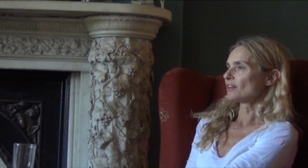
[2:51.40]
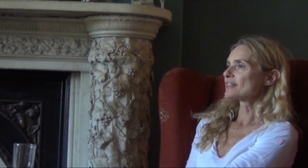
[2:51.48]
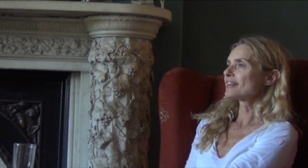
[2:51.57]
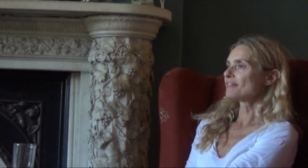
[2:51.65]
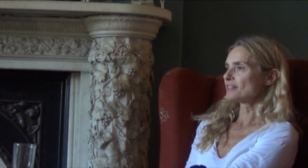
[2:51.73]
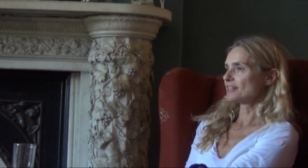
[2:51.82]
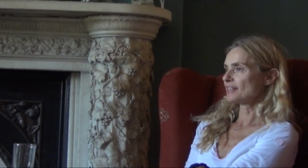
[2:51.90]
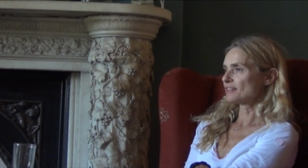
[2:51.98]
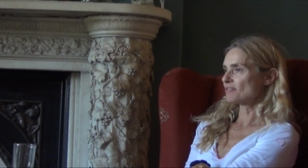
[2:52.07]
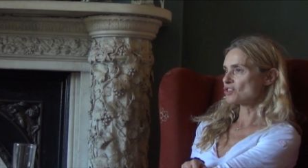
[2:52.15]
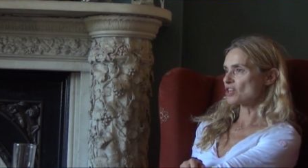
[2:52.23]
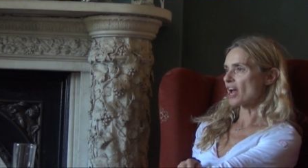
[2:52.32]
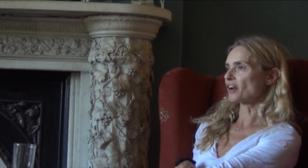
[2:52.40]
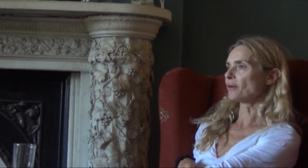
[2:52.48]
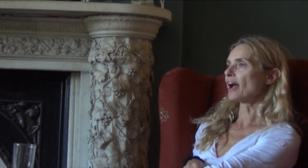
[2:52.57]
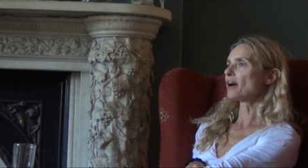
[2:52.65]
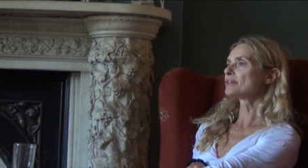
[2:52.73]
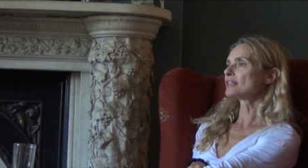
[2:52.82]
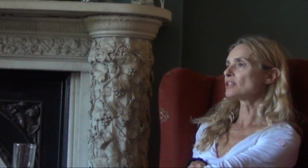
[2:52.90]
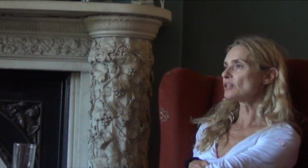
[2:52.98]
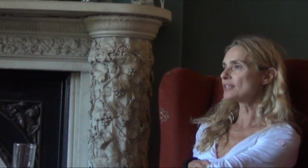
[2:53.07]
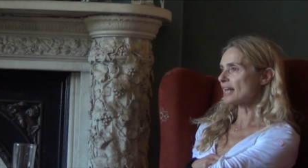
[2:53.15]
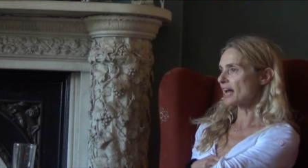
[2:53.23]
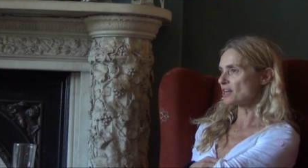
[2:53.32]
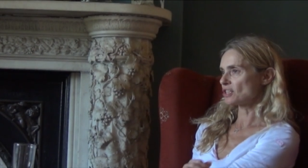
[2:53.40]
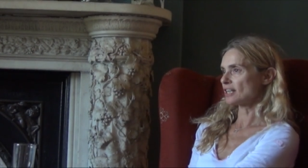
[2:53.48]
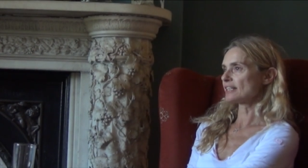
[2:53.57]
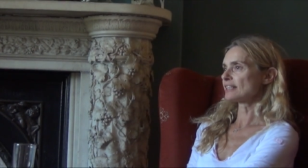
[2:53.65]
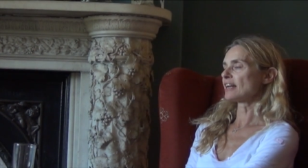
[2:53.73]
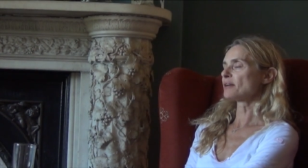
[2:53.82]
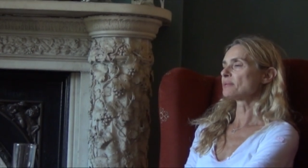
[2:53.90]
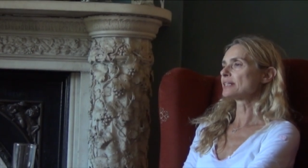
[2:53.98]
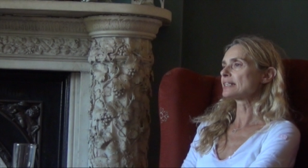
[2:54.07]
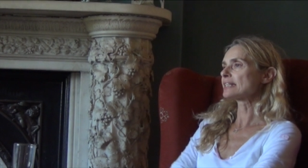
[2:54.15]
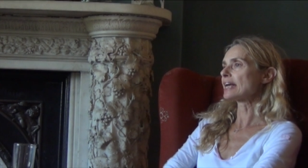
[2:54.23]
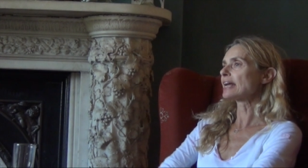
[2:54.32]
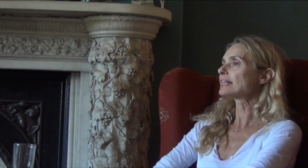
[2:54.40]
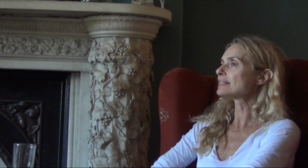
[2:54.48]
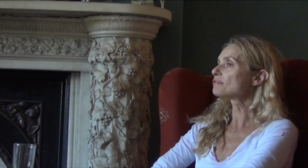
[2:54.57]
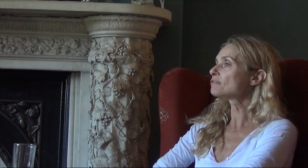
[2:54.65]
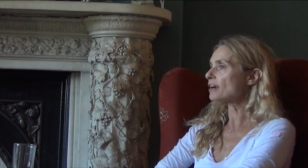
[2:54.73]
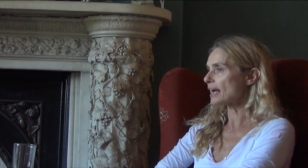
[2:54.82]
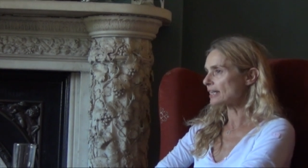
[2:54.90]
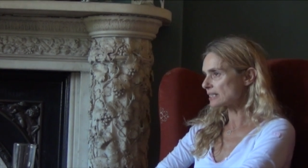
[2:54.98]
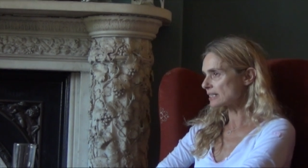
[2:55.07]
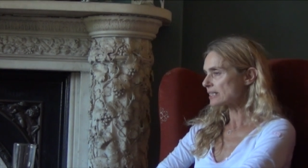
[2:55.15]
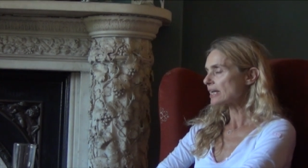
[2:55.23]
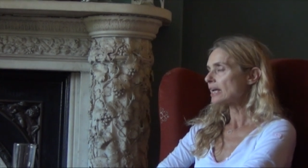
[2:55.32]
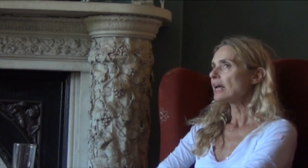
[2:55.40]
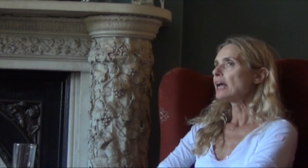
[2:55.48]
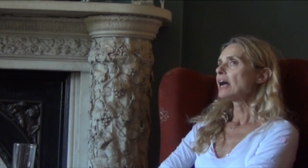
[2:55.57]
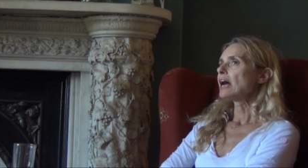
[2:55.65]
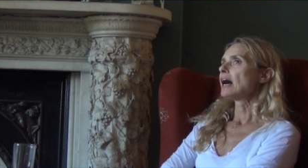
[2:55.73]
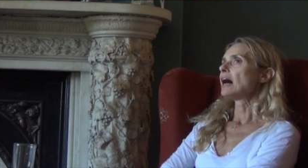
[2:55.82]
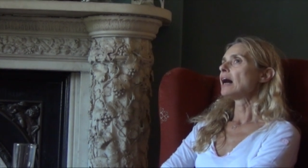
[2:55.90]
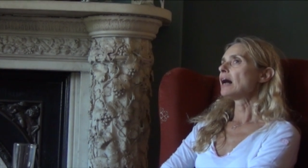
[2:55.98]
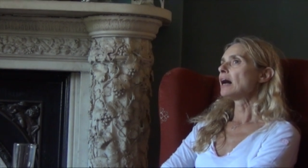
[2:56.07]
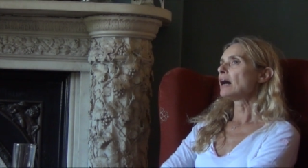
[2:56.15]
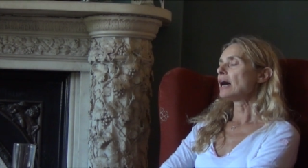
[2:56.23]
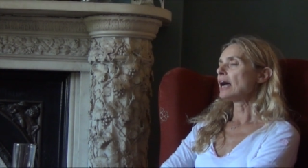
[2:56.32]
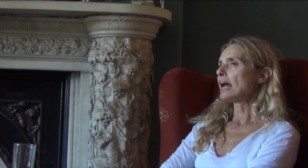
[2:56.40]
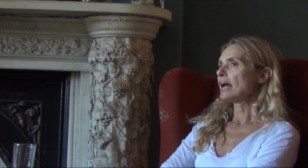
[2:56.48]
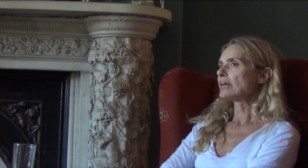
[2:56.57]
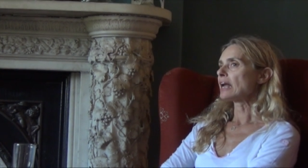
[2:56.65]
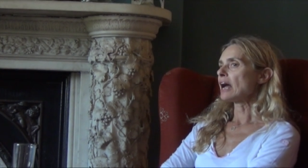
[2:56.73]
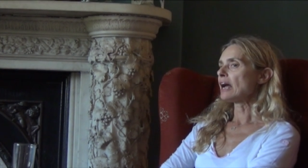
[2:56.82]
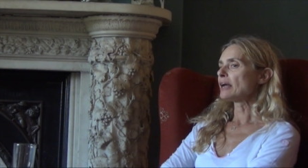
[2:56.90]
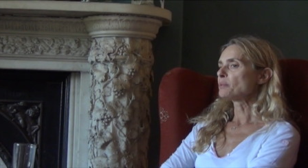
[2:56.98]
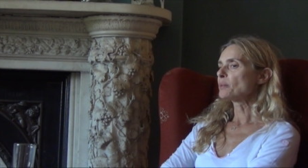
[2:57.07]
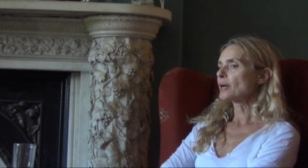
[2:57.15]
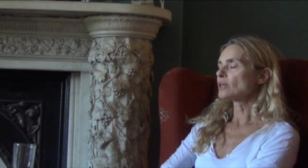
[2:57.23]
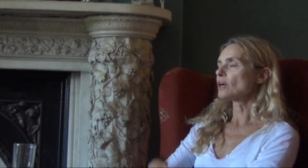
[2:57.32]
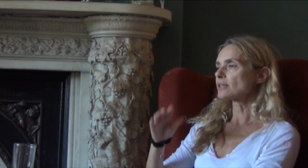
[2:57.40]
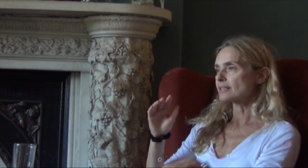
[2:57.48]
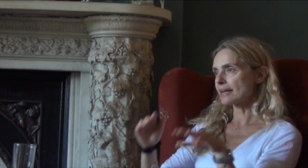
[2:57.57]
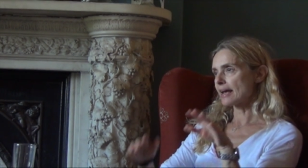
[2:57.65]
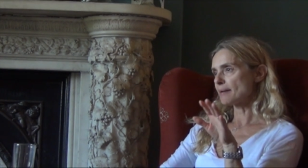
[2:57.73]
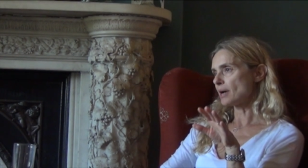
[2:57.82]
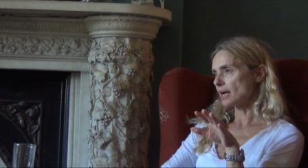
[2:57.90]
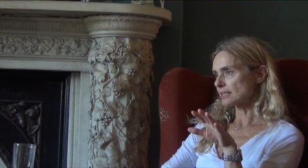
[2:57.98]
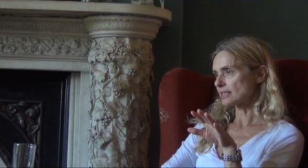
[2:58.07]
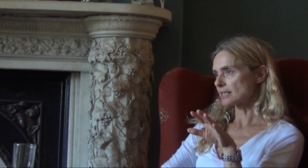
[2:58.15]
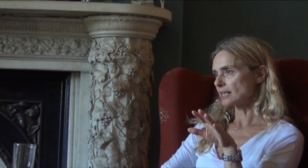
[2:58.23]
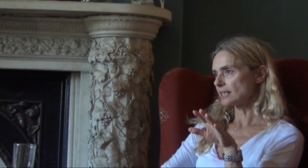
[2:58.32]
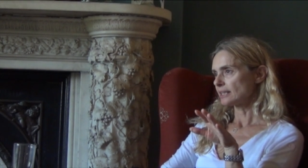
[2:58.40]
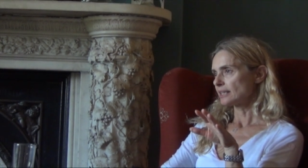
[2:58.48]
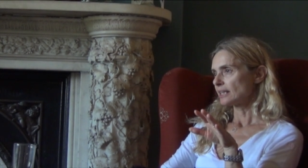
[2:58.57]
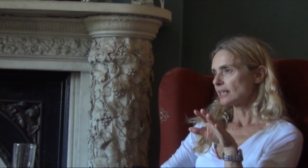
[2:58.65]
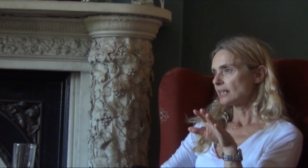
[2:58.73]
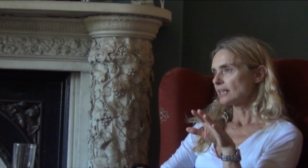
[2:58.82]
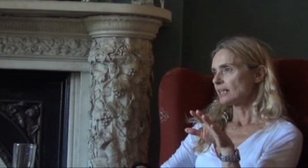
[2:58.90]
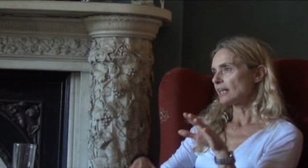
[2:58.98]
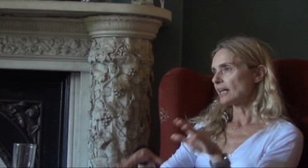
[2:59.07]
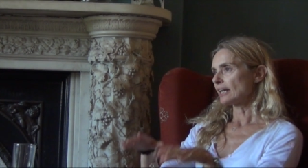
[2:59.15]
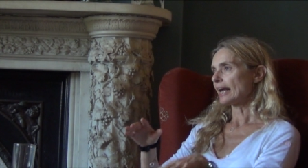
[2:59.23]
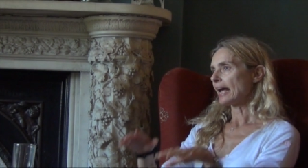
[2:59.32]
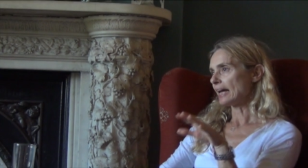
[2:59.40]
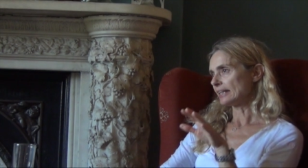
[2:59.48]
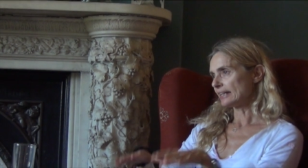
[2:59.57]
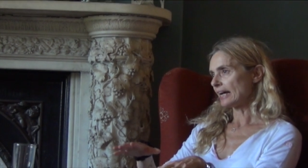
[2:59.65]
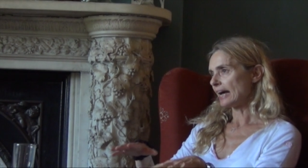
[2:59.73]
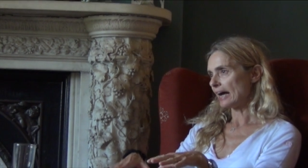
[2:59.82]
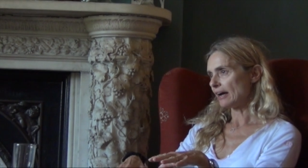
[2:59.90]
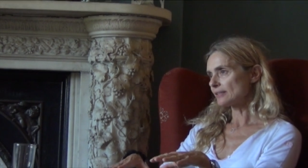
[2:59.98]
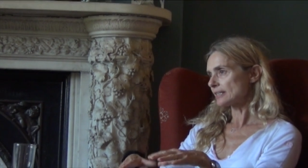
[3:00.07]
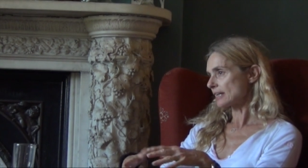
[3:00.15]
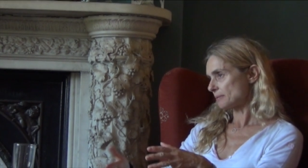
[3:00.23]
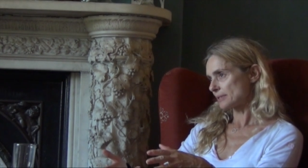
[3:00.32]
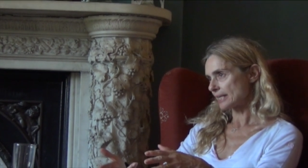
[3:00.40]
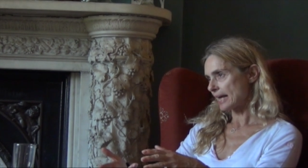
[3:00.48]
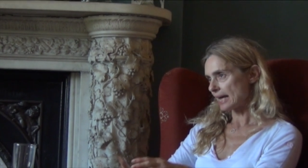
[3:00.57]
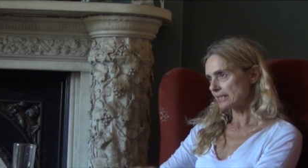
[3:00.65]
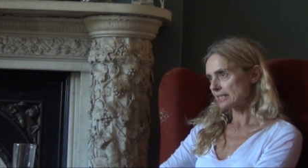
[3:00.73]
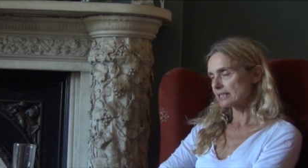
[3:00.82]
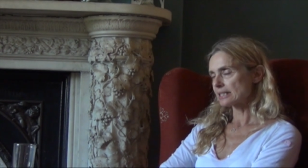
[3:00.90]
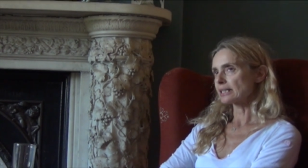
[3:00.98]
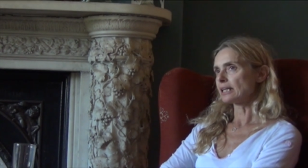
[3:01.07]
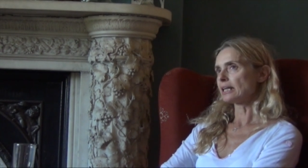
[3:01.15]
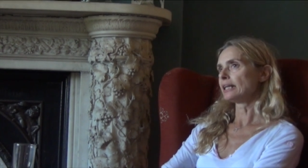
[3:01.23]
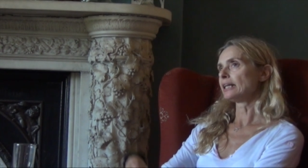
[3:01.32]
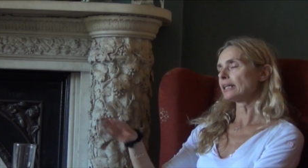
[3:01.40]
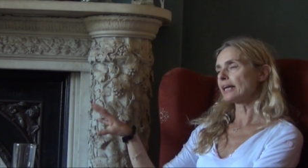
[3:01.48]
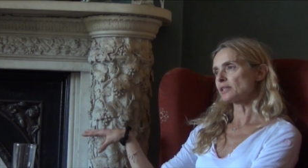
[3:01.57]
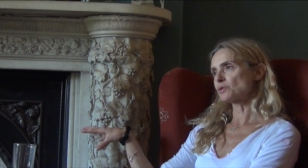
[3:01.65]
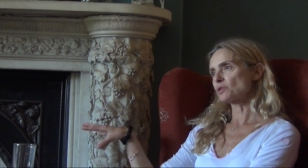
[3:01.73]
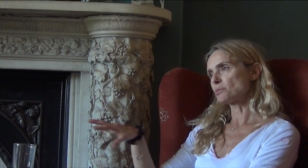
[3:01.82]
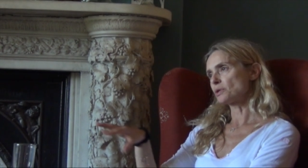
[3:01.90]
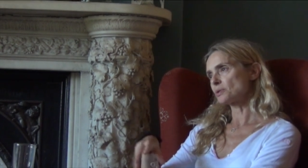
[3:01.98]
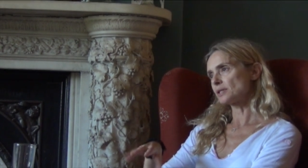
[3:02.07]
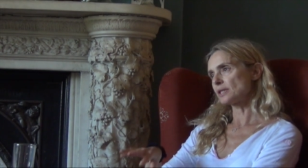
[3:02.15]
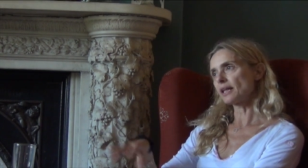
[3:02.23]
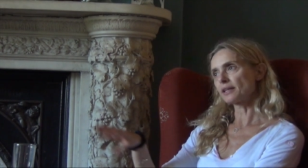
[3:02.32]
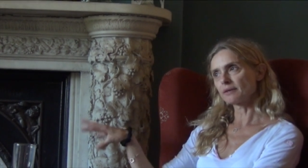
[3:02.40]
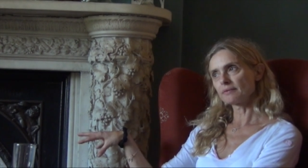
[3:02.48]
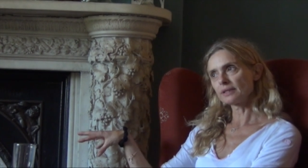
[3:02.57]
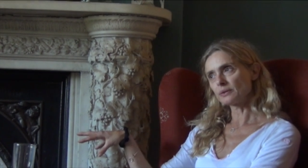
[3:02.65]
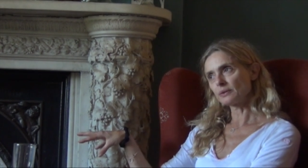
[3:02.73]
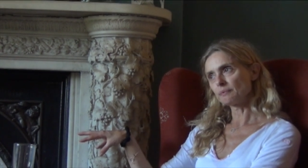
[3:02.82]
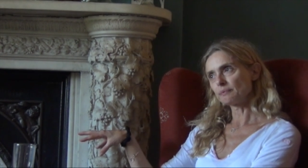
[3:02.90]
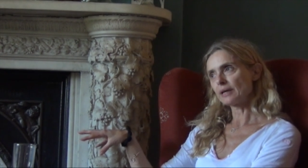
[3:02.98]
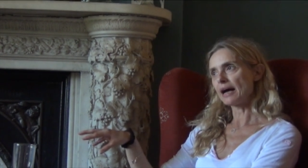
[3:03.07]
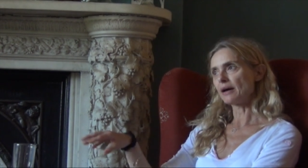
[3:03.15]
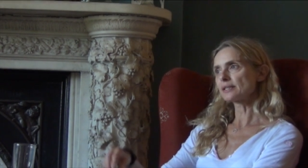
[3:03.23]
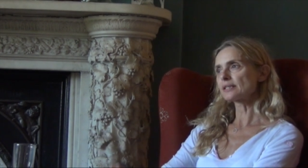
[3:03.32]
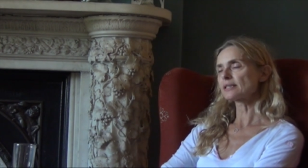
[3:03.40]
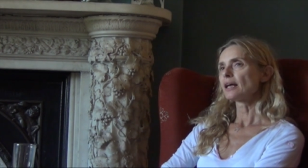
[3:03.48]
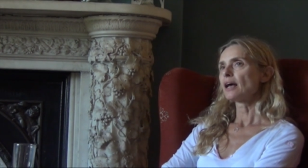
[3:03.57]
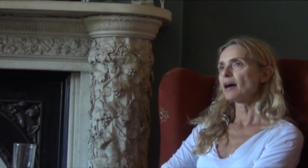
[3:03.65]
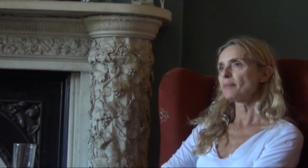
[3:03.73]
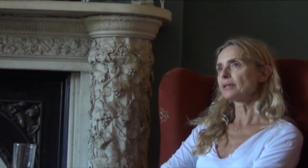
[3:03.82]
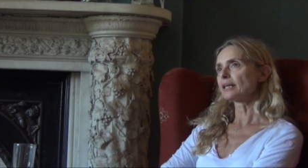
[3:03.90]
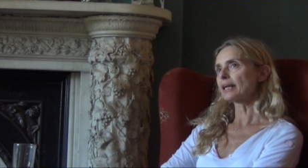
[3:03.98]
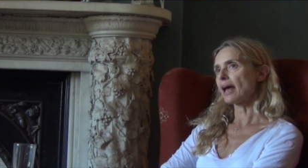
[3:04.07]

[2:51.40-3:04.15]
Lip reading: on the 17th of January, I was in Los Angeles and I was staying at some friends, and I went on the Stairmaster that they had in their house, and I was a guest in the guest room, which was another little house up in the